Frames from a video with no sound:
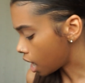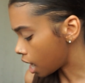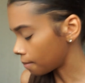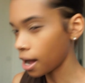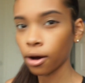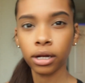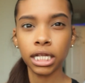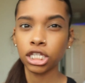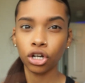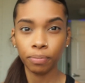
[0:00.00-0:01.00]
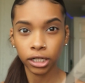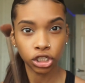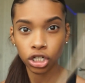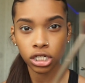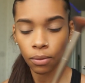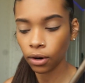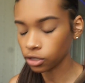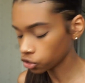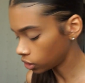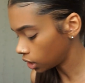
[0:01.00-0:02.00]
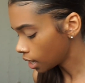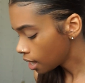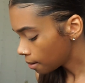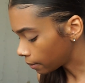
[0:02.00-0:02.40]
I'll insert a picture somewhere on the screen,